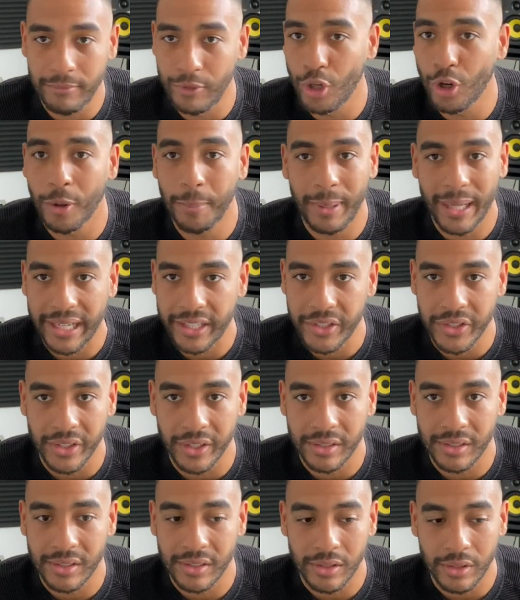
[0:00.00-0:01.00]
no
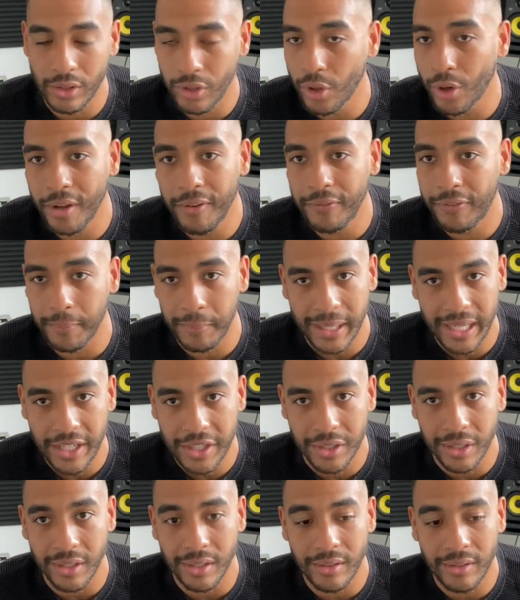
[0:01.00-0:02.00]
pictures, no
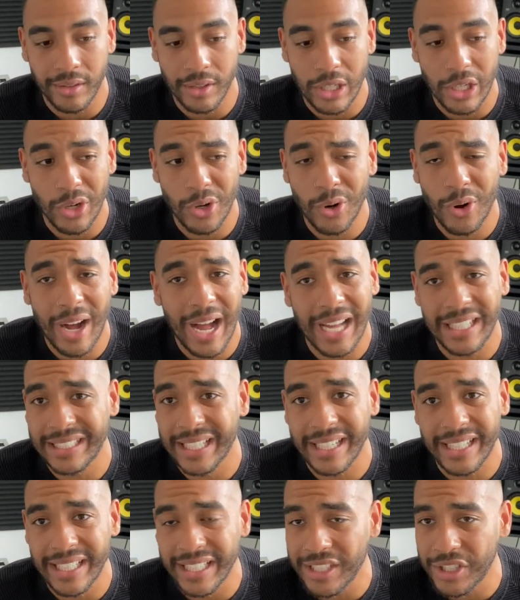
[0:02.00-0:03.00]
information, no
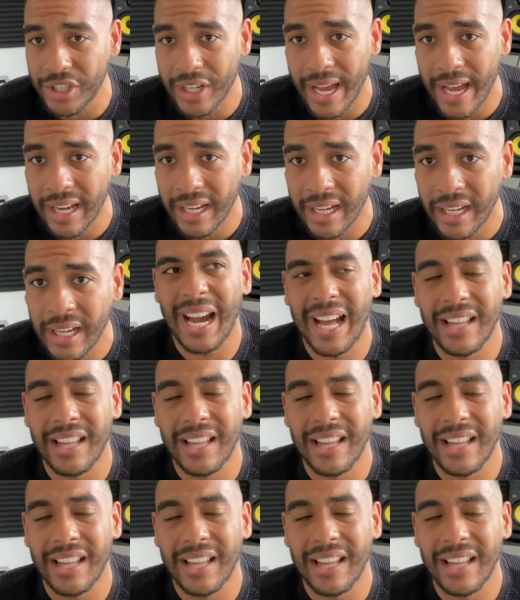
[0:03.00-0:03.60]
identity check,